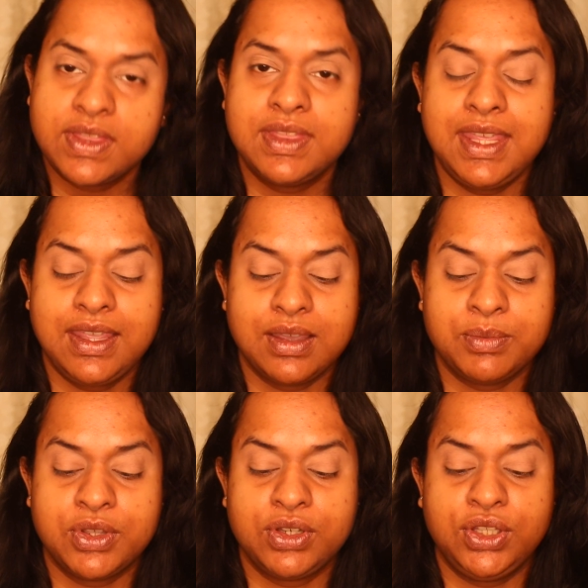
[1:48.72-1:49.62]
I think
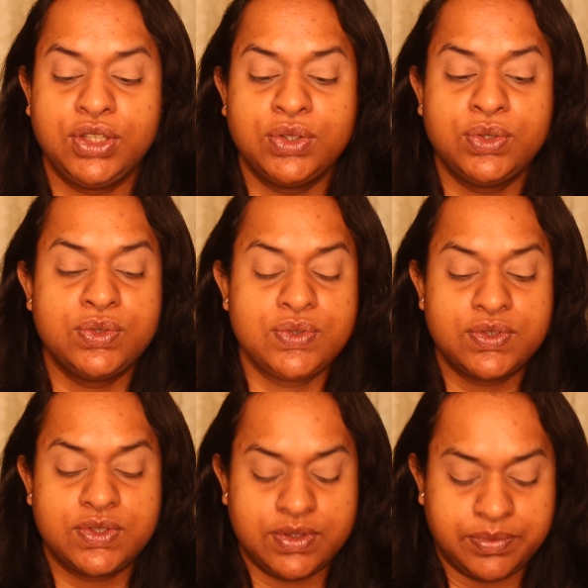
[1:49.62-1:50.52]
I'm gonna
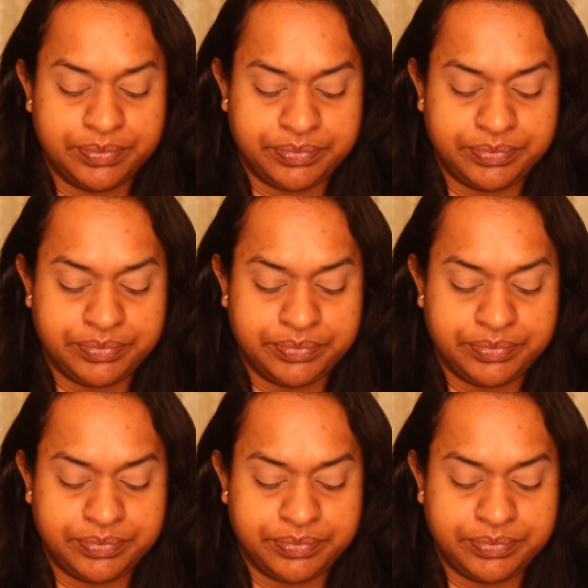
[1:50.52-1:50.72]
use